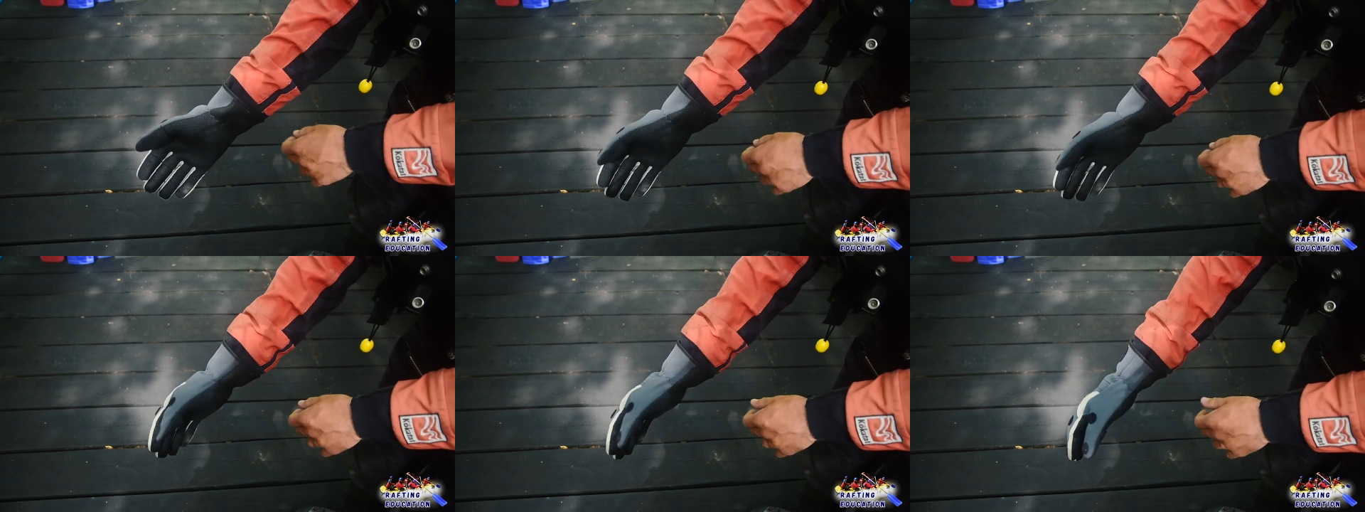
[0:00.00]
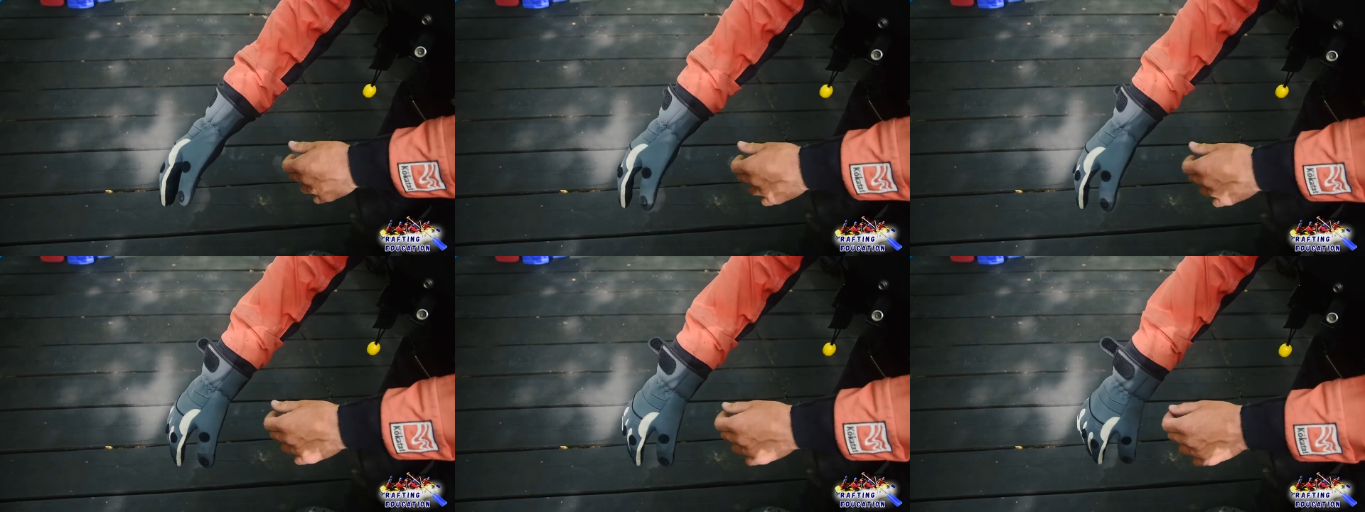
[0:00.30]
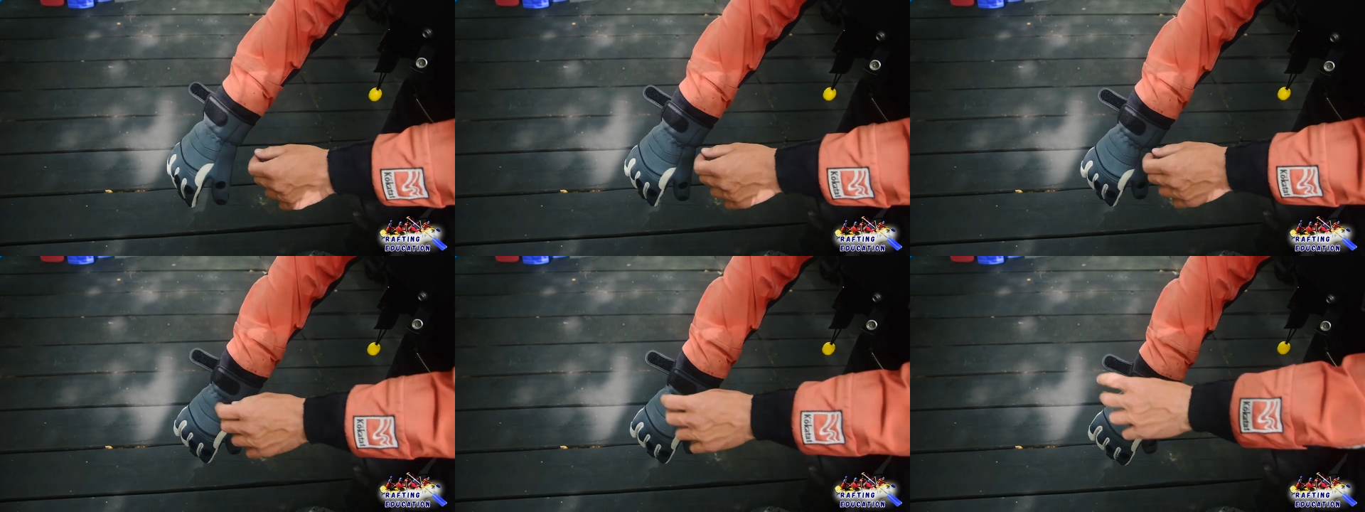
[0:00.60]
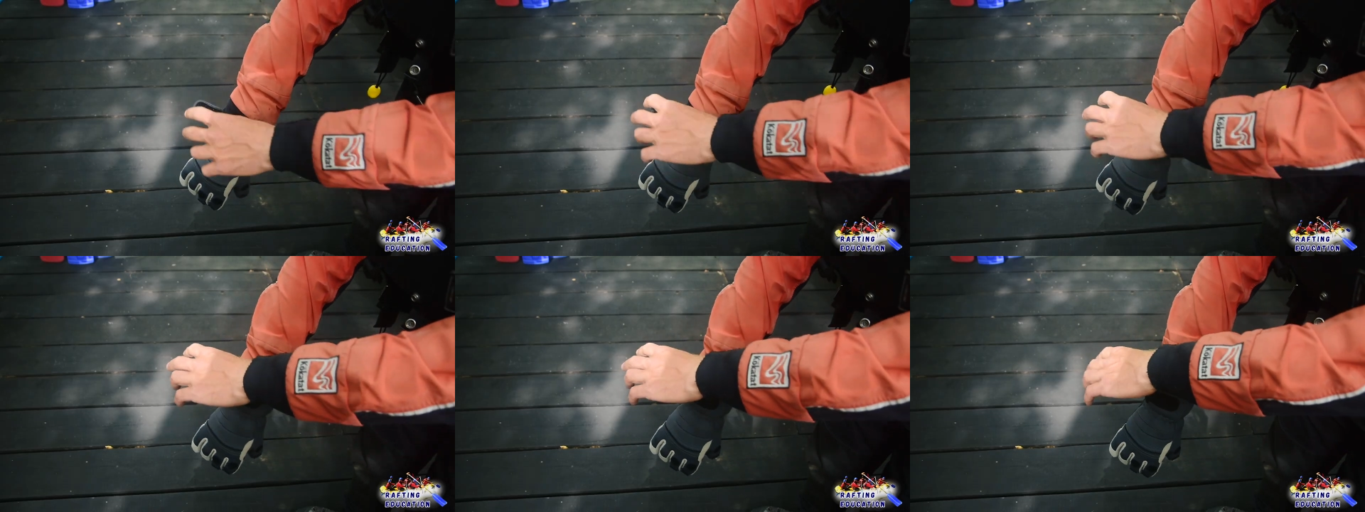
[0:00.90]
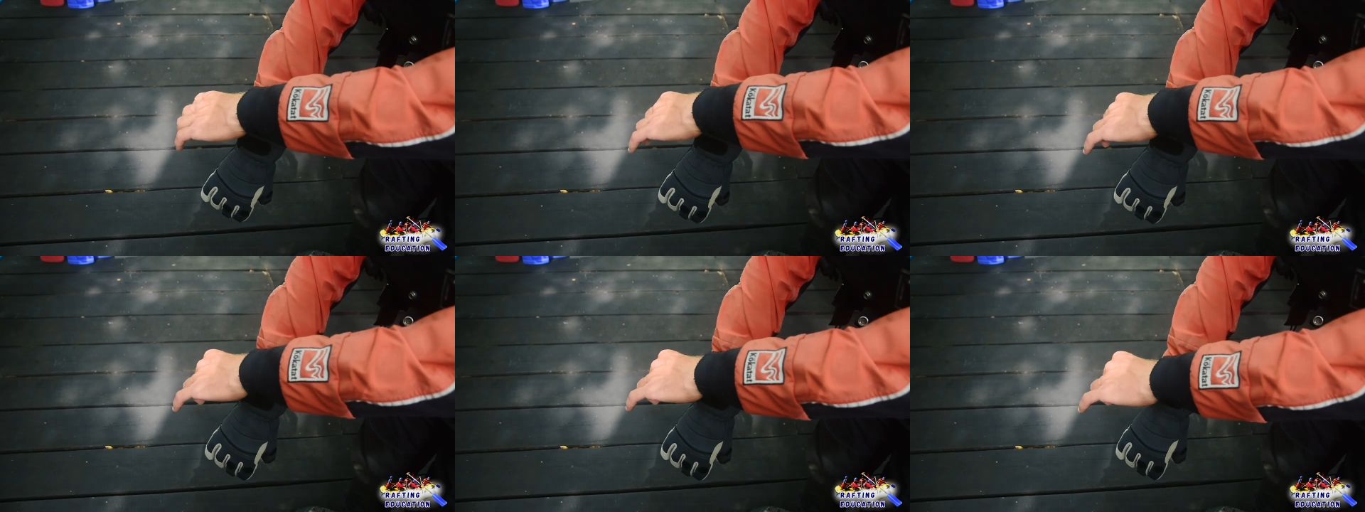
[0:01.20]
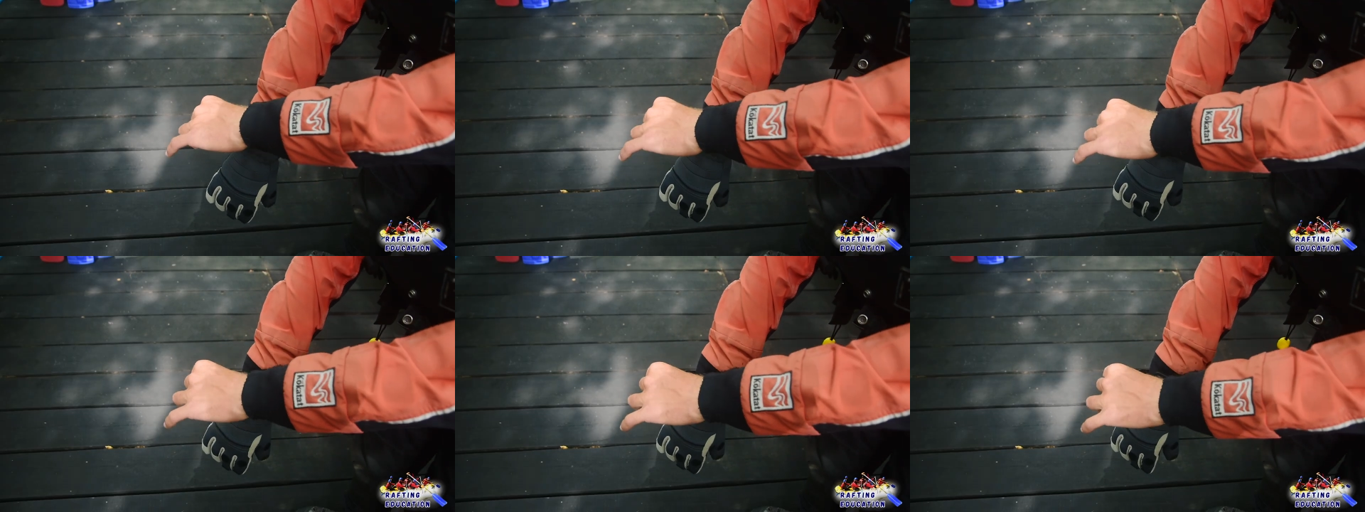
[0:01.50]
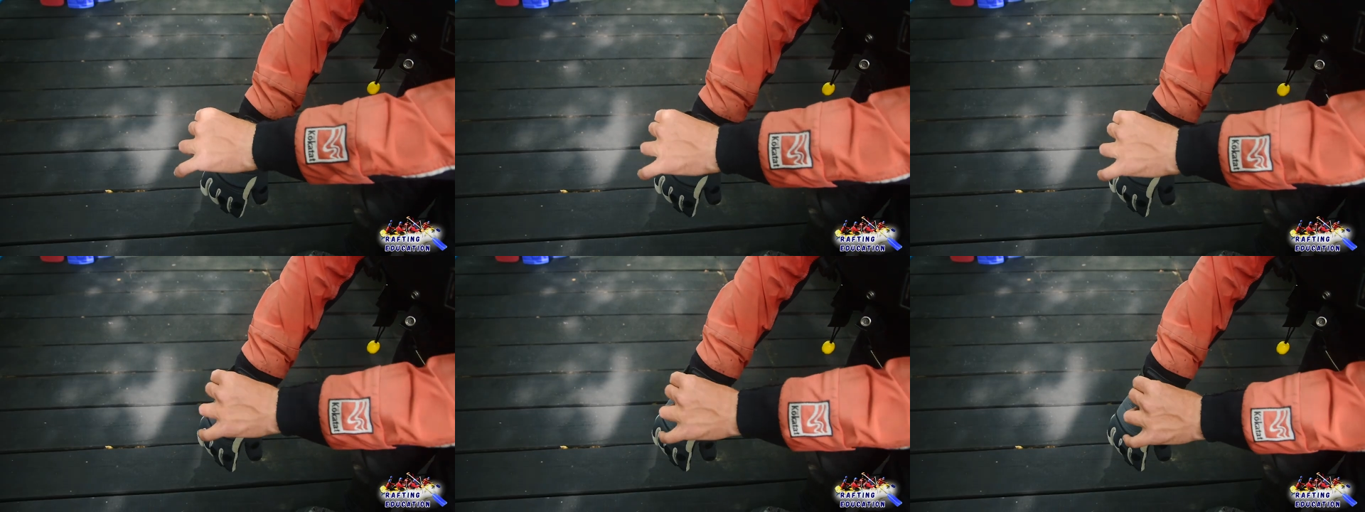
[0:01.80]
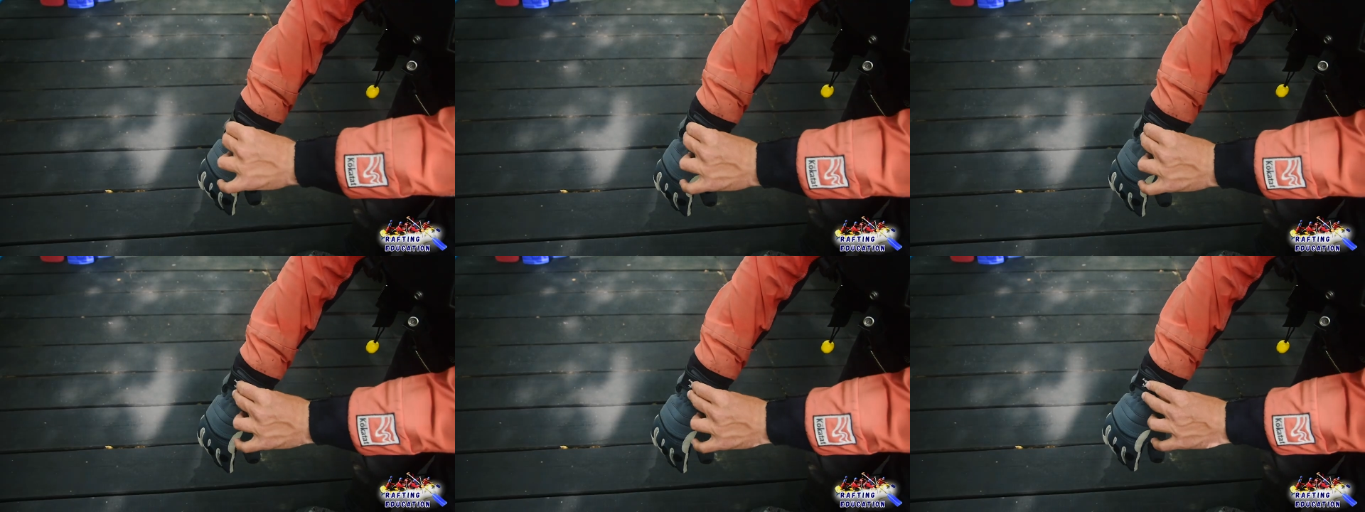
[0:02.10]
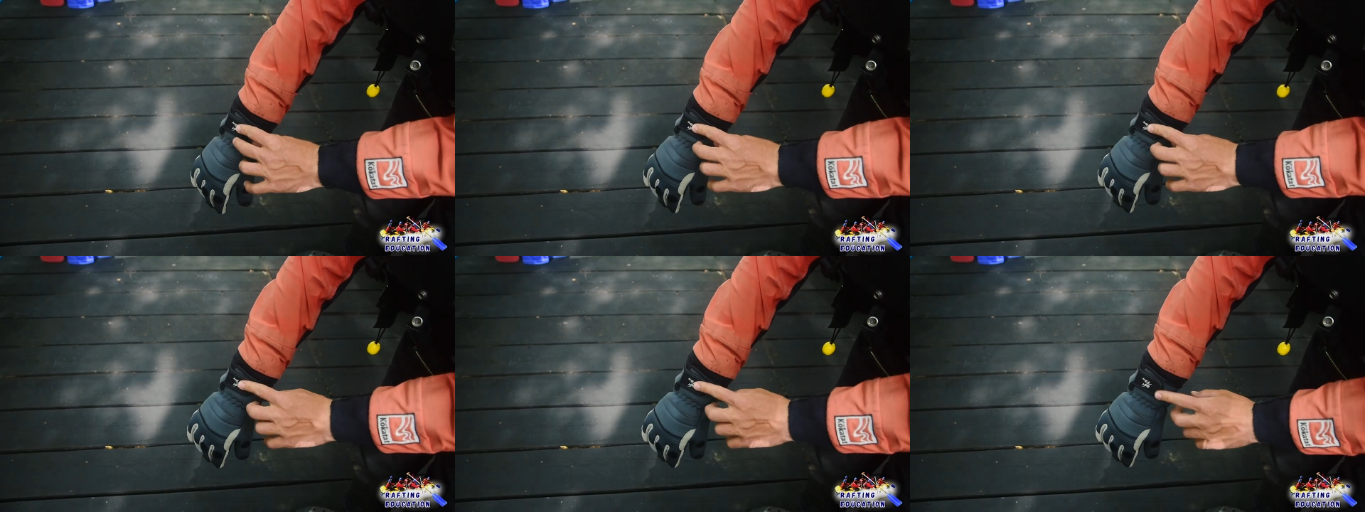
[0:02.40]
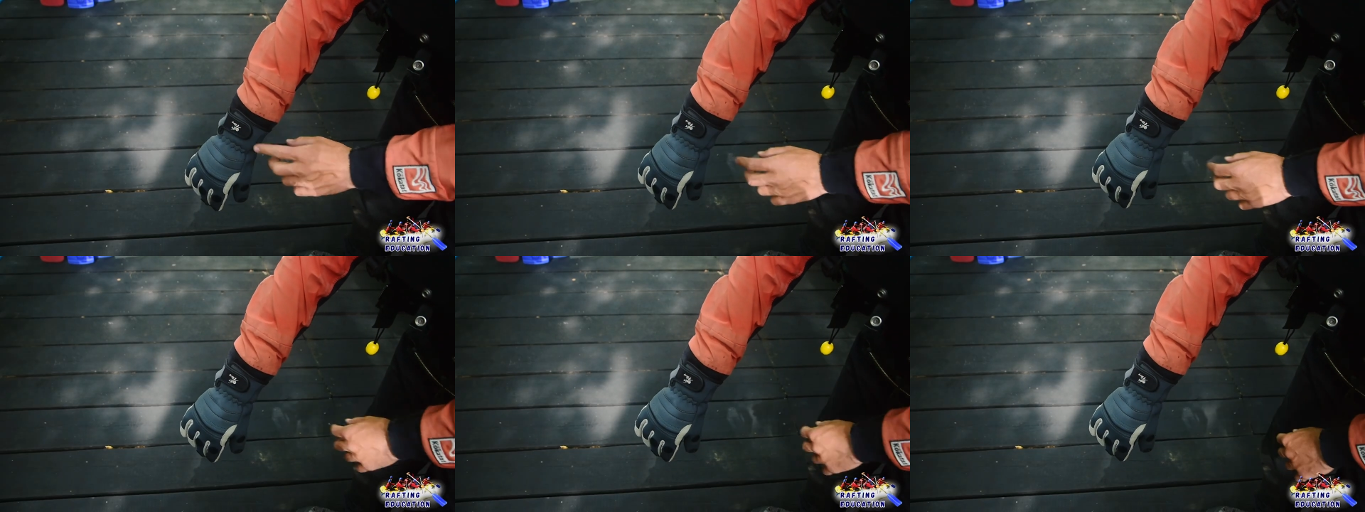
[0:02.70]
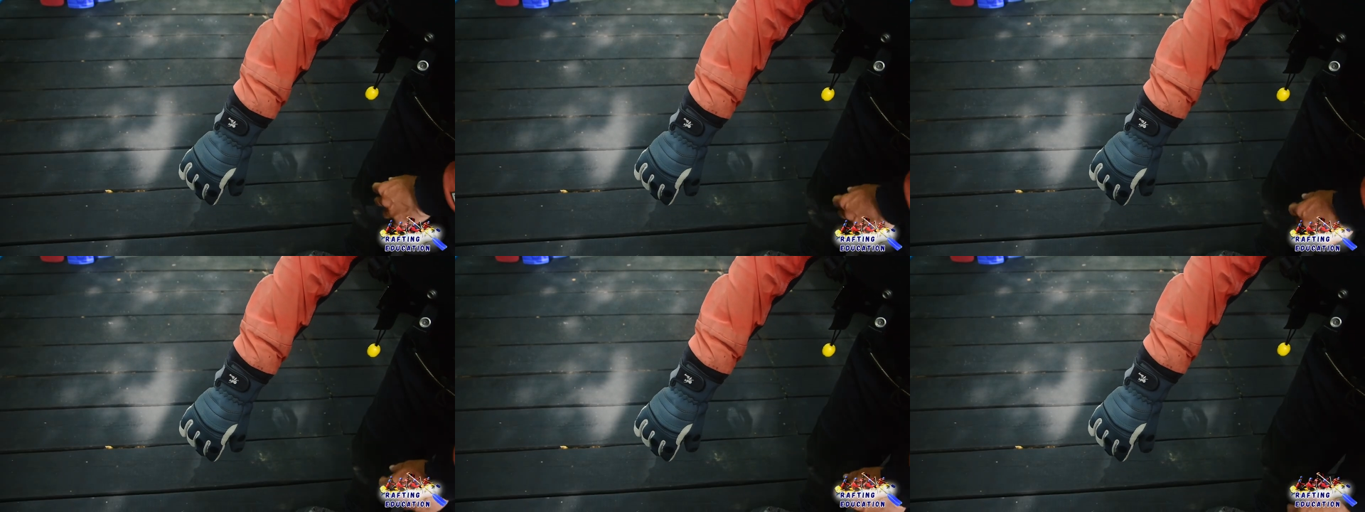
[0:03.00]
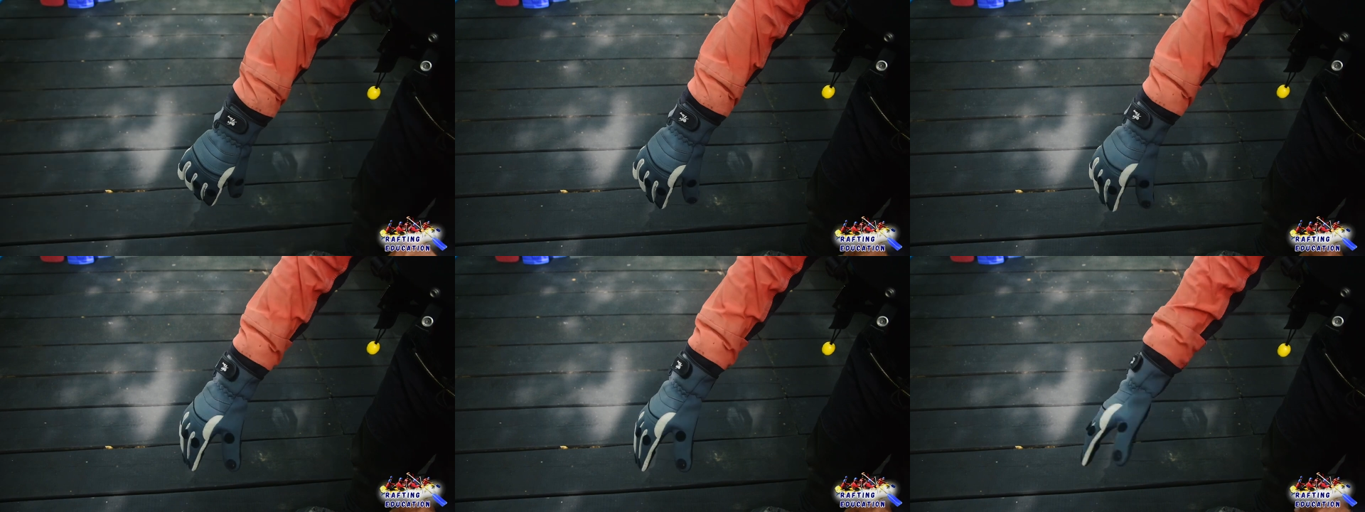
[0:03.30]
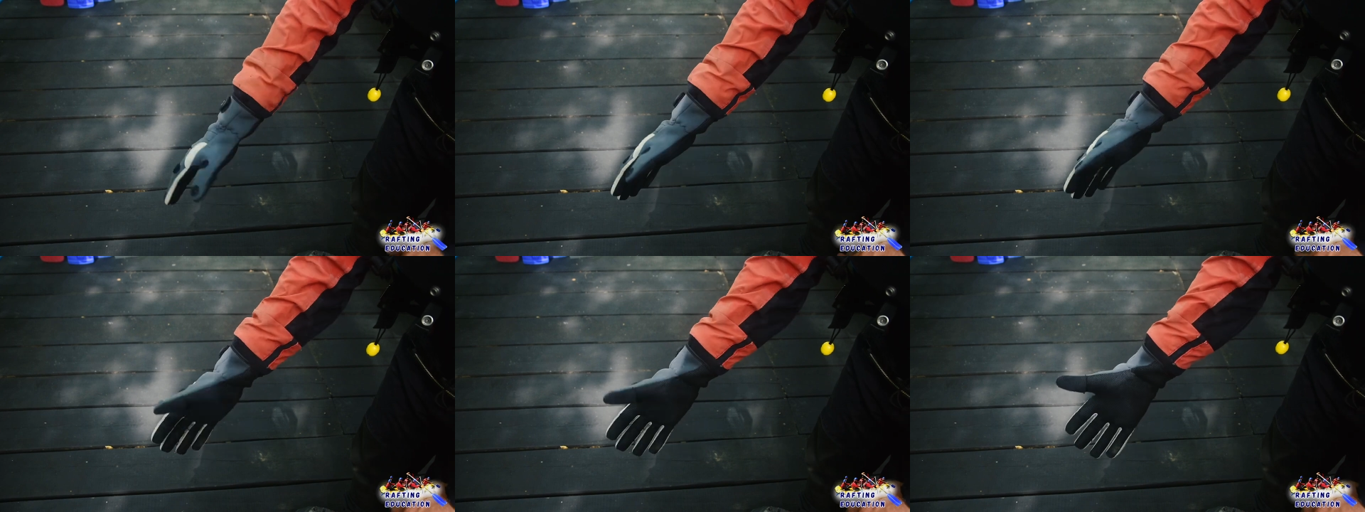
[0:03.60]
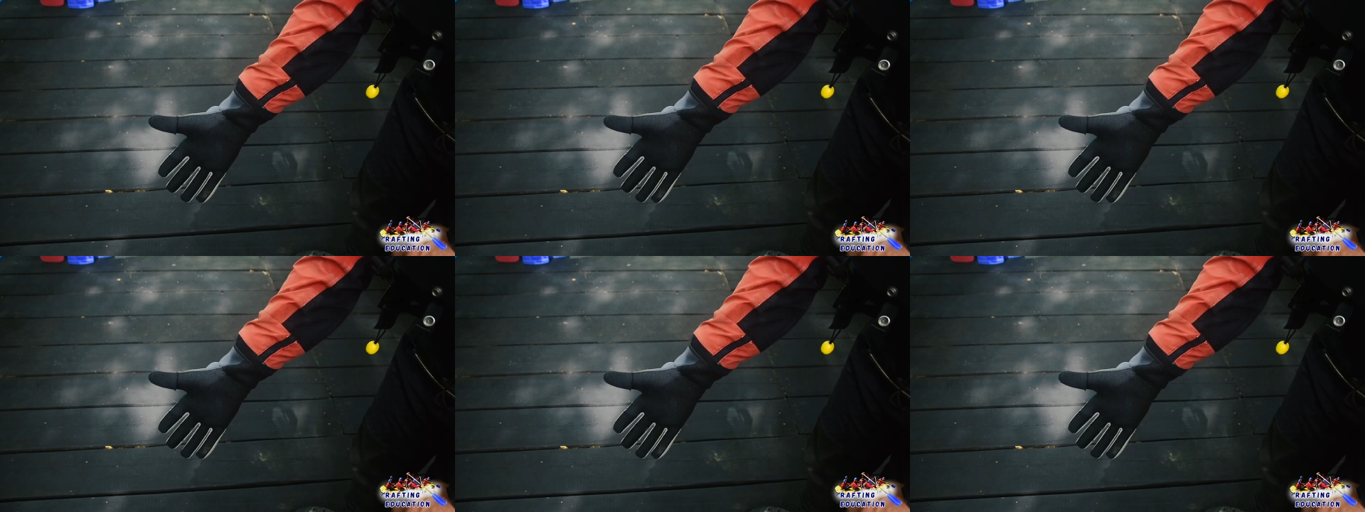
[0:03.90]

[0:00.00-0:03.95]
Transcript: (no speaker visible)